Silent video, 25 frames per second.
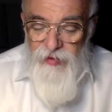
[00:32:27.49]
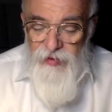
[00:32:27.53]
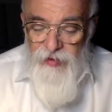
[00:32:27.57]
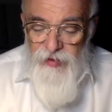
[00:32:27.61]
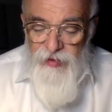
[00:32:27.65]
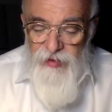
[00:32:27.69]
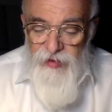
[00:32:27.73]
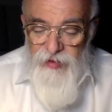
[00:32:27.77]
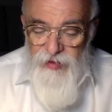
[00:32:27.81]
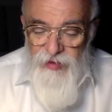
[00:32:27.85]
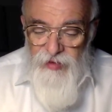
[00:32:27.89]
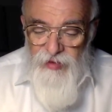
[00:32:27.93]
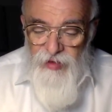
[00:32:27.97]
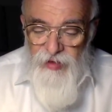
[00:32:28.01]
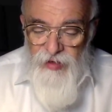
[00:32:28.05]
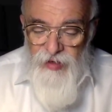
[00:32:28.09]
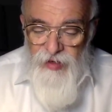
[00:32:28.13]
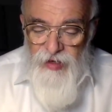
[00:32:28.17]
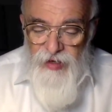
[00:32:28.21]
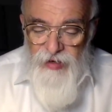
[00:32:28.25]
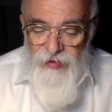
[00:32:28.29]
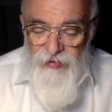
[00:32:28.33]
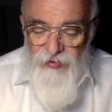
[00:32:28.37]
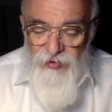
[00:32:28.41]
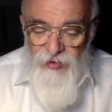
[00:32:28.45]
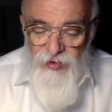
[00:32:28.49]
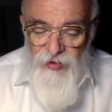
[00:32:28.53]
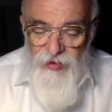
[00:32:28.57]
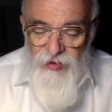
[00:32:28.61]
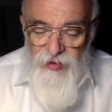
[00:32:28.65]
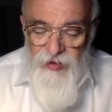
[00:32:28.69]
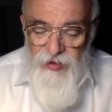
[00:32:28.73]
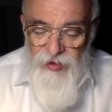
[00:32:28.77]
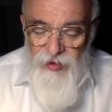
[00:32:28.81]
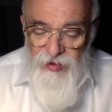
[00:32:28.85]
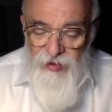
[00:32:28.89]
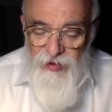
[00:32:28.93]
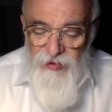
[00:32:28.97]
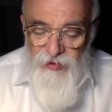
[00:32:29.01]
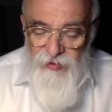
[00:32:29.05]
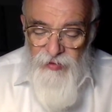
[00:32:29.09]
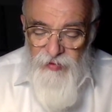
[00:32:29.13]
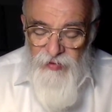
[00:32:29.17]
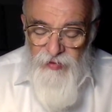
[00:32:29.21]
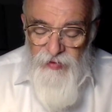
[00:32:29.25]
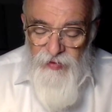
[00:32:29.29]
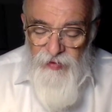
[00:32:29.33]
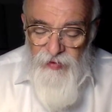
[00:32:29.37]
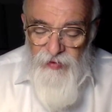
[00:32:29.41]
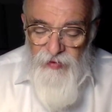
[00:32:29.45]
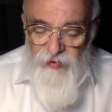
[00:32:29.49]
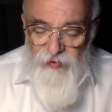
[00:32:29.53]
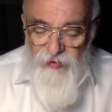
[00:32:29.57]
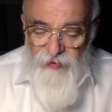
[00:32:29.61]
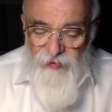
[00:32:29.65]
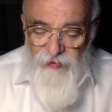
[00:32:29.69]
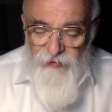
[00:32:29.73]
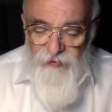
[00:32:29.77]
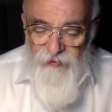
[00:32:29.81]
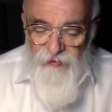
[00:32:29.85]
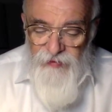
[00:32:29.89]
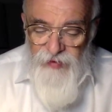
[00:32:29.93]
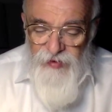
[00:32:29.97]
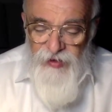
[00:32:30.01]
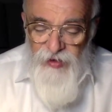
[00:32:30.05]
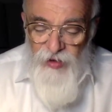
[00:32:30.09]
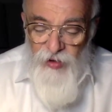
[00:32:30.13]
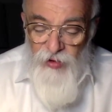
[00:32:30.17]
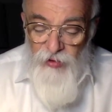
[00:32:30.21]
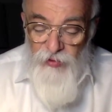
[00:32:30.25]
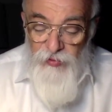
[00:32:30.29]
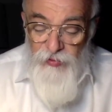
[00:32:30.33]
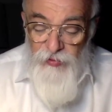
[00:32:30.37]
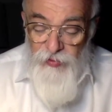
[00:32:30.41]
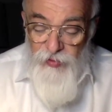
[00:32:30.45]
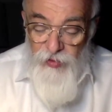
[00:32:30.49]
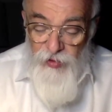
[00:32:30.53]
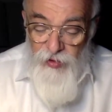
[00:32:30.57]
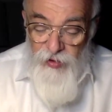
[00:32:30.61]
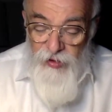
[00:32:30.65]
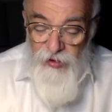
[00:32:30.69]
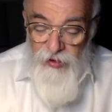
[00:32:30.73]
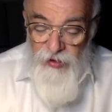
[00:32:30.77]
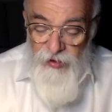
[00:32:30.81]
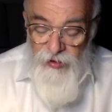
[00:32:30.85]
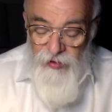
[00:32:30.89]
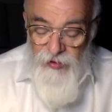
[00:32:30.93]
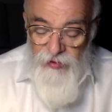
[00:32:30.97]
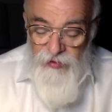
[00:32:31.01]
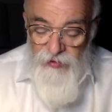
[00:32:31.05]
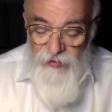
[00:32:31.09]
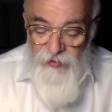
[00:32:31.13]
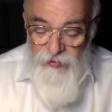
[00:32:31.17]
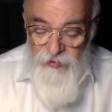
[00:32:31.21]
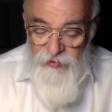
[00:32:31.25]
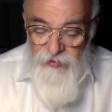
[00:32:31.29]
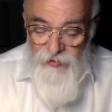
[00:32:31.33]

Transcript: and it's not an avodah that overtly